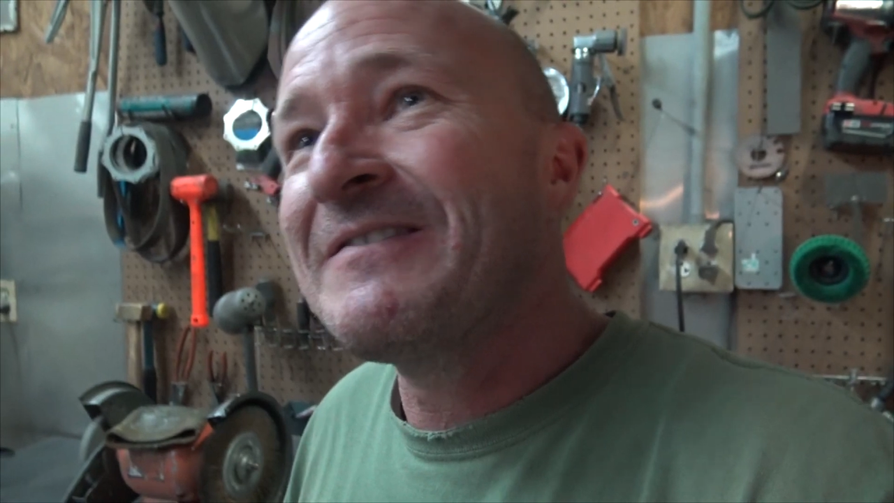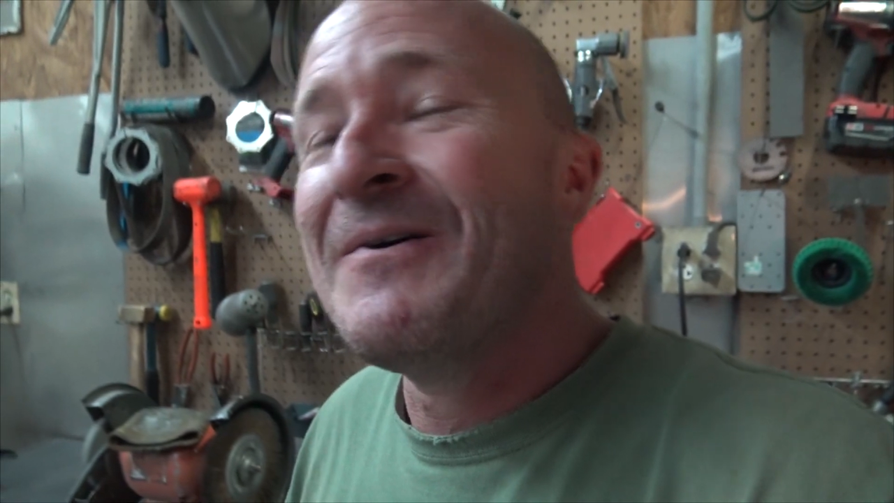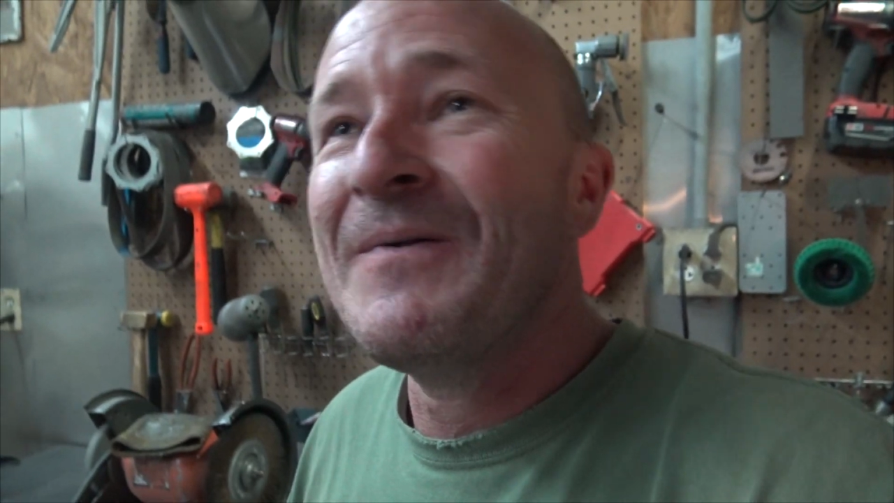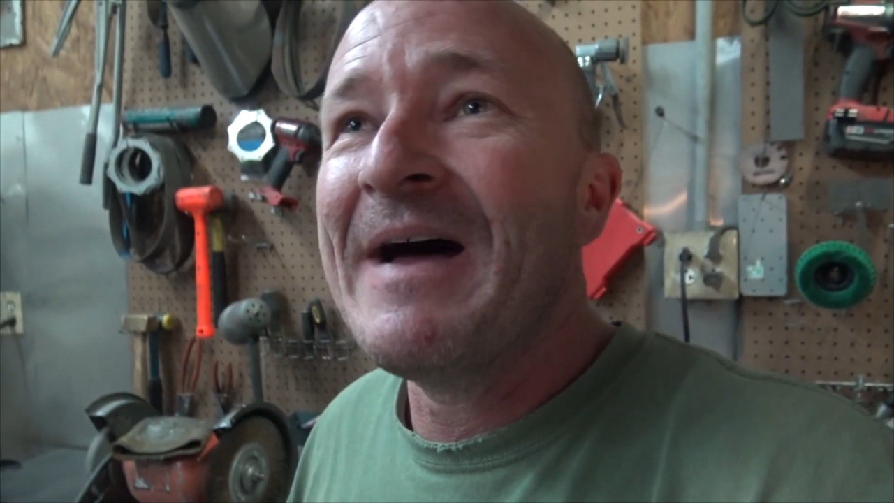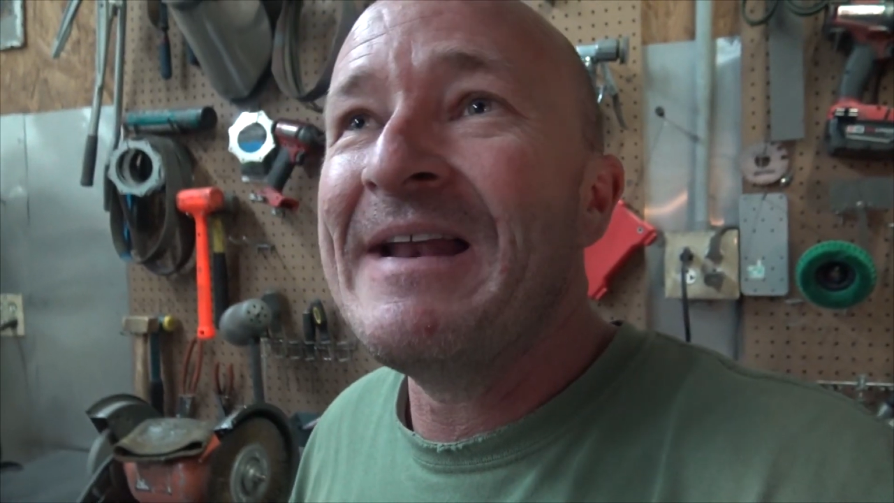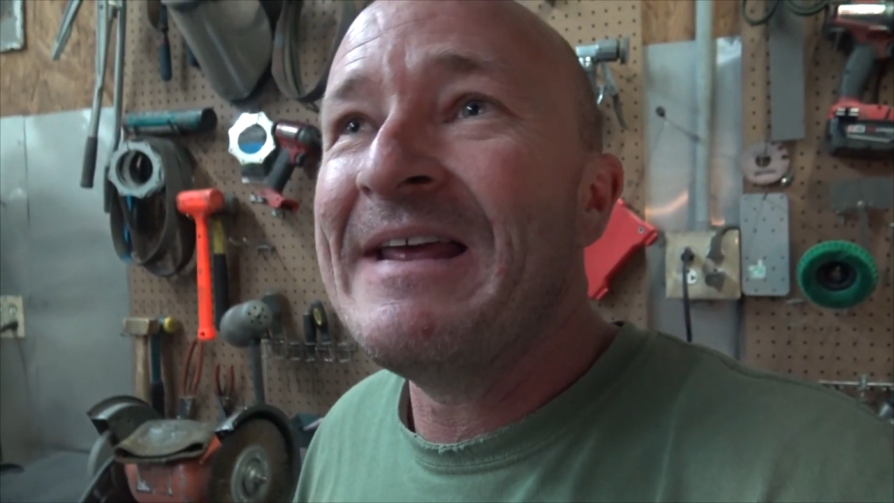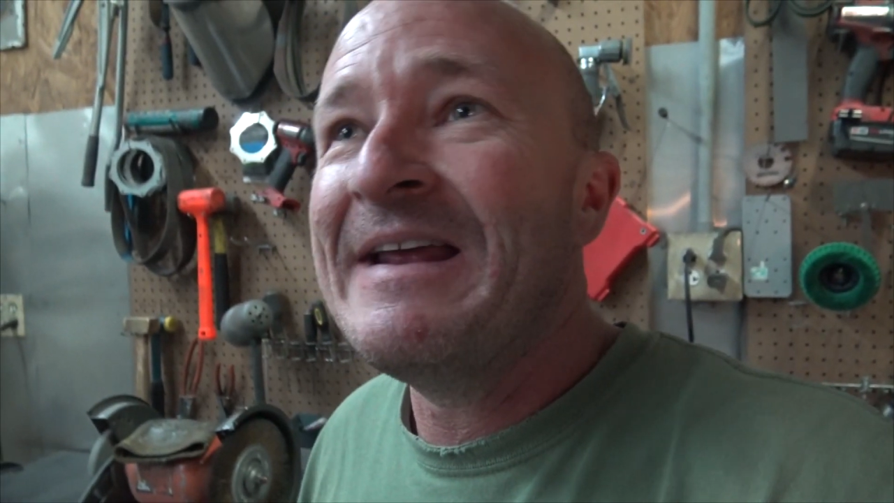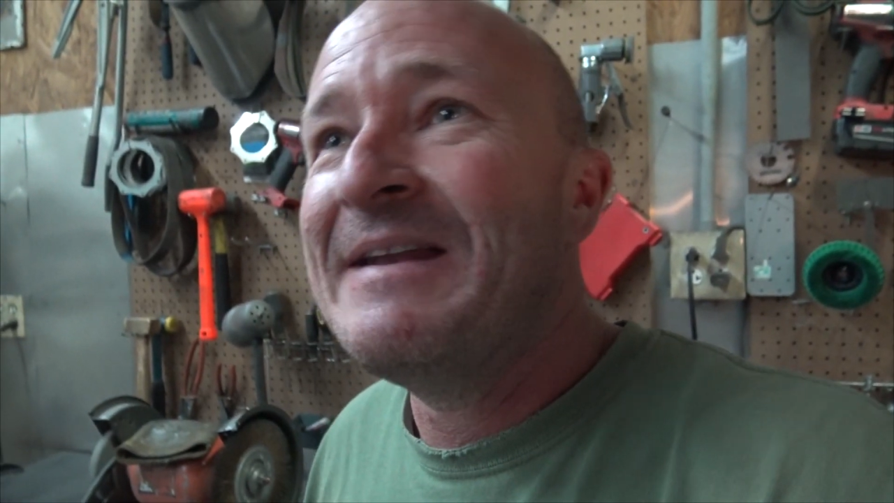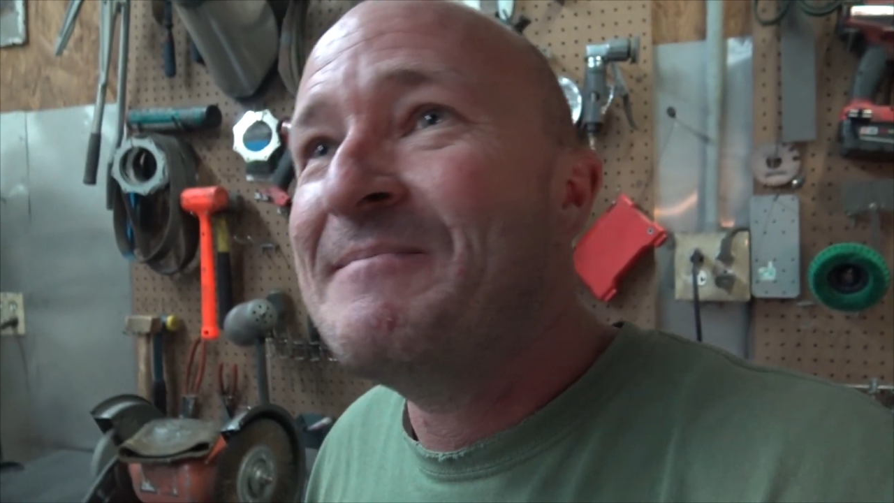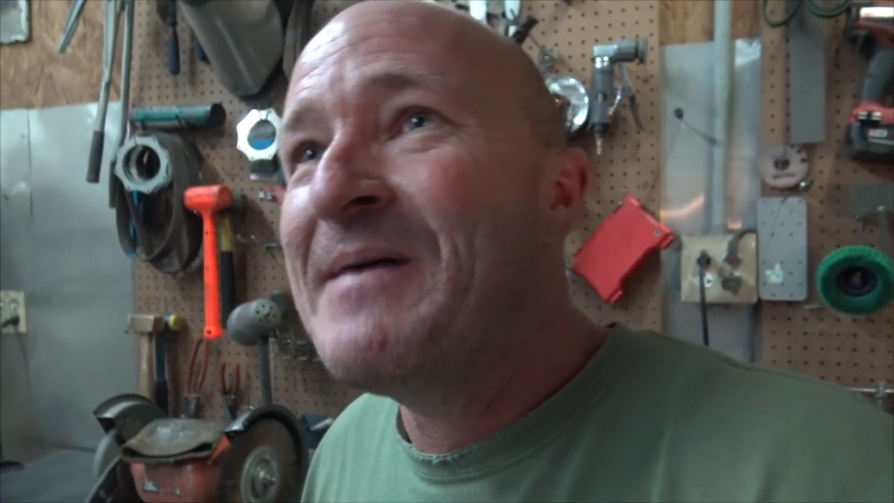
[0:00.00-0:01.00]
told I
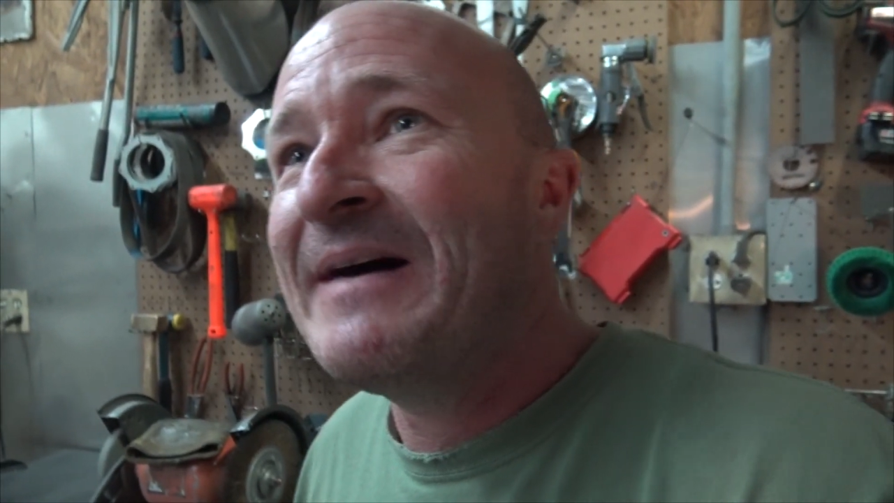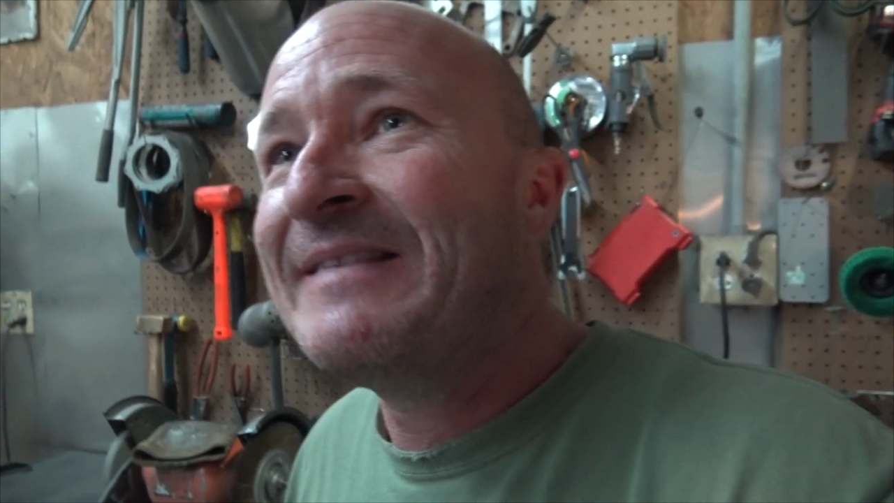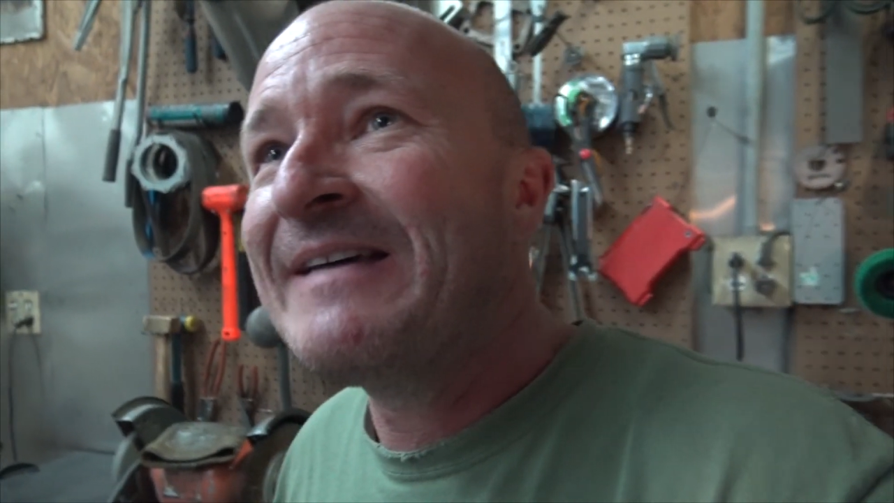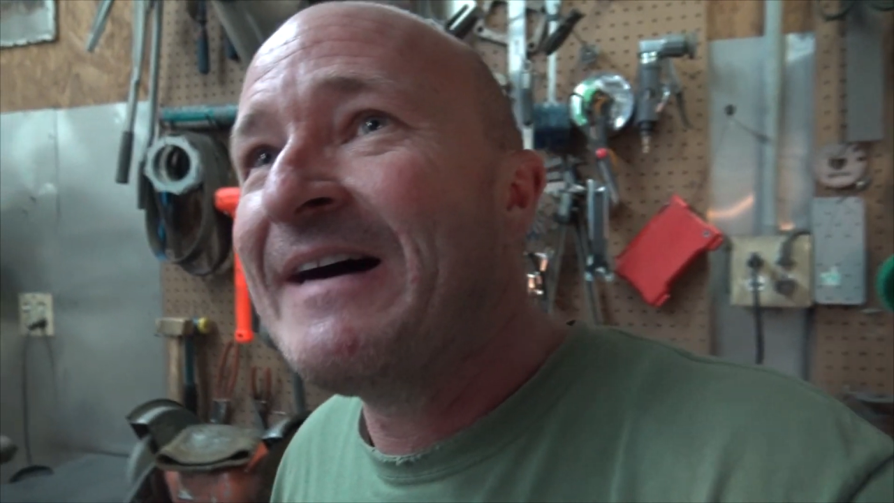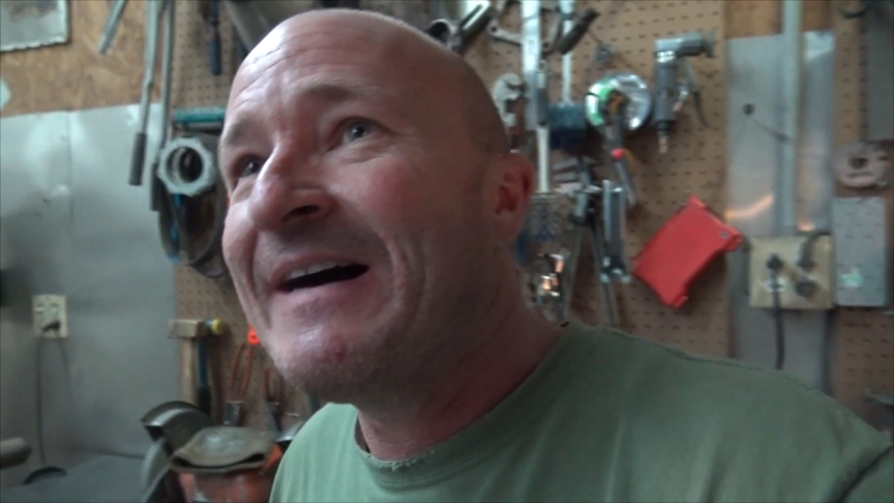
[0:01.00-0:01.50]
need, but